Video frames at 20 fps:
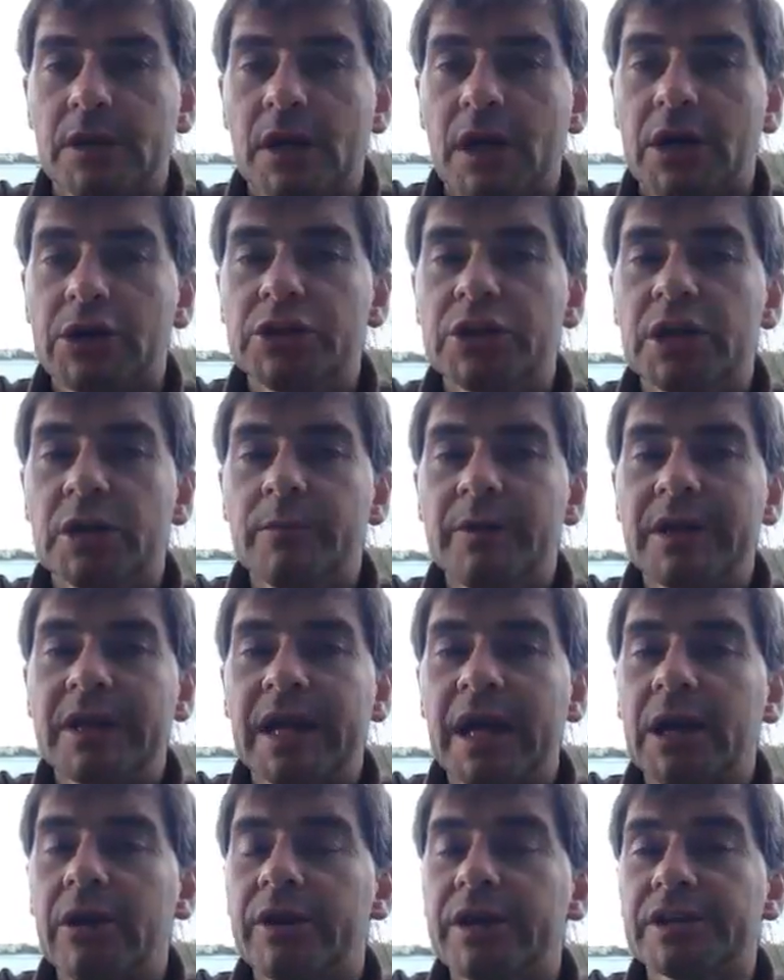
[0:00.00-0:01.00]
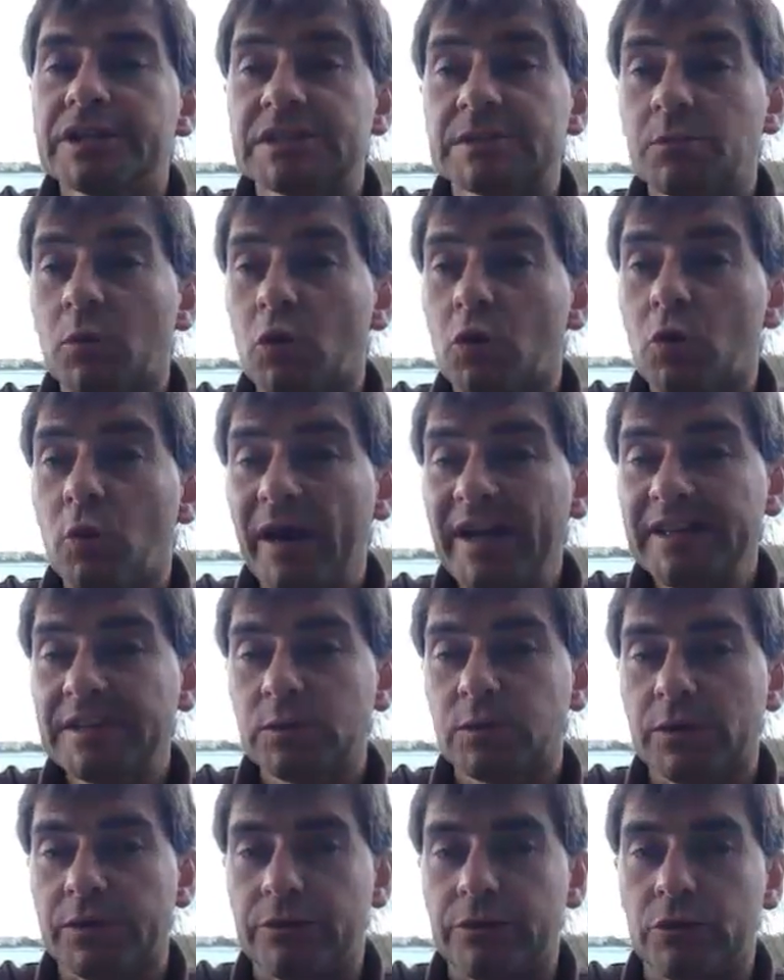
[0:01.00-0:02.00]
Are you going to be carrying small
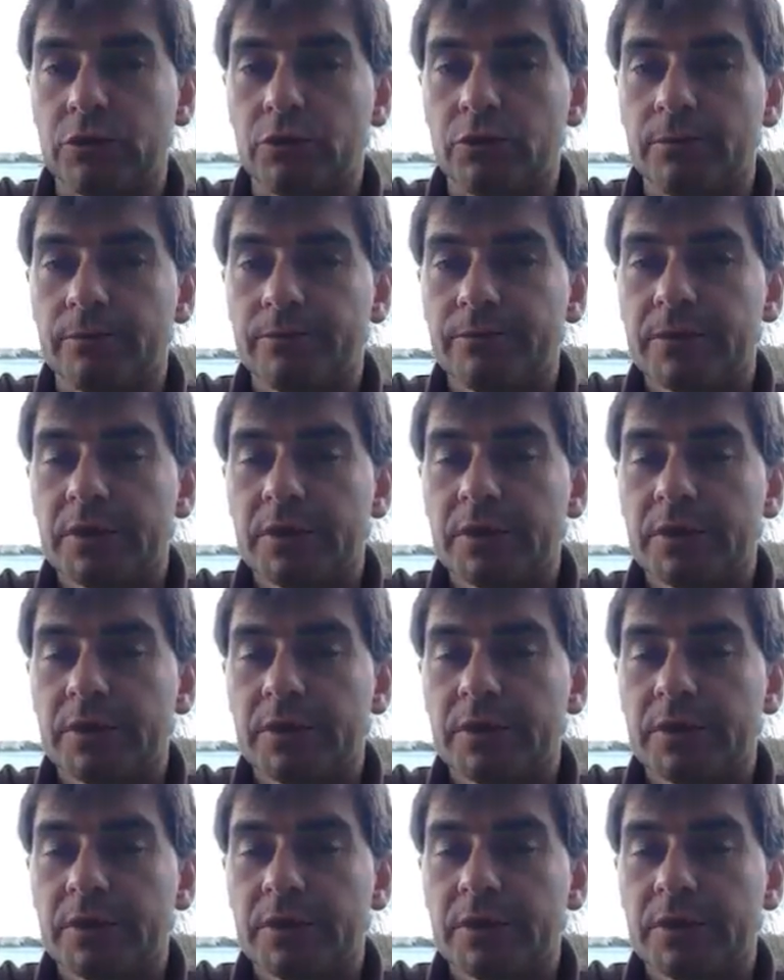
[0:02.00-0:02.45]
weights with you?